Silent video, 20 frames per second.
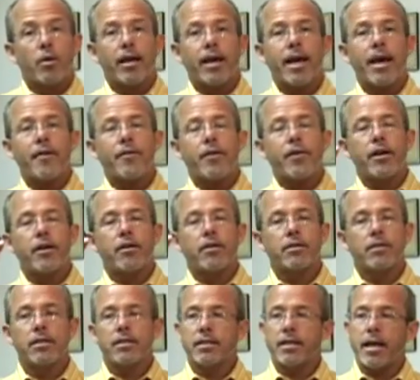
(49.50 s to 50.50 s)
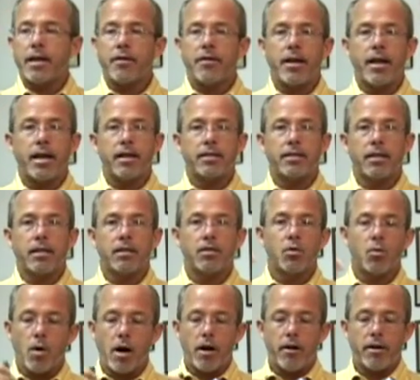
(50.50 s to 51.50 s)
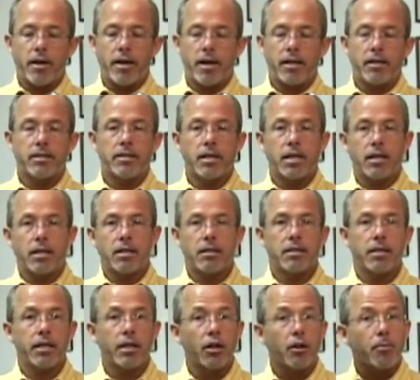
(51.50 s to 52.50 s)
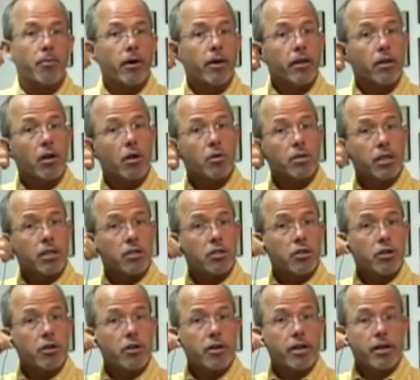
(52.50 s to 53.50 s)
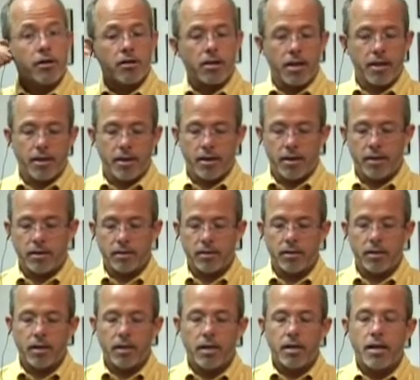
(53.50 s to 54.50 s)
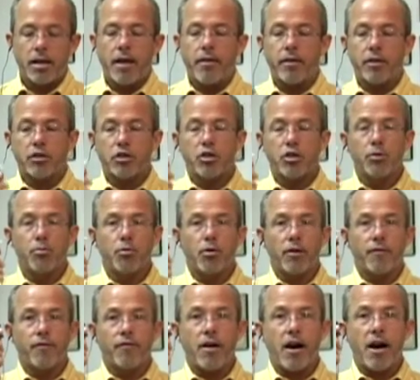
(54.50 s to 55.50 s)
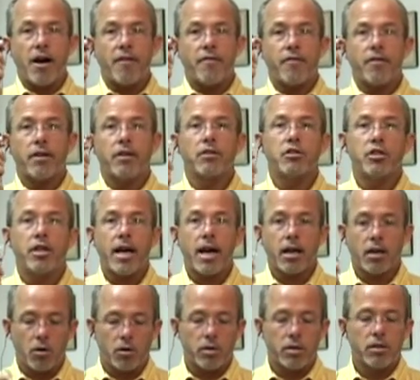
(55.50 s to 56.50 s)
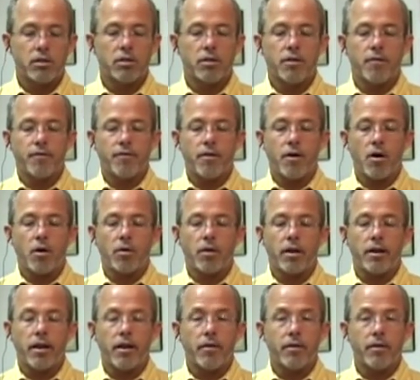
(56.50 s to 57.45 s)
What I have here is a standard headset. It's a wired headset. It's an earbud that goes into your ear like this, and this 2.5 jack goes into the phone.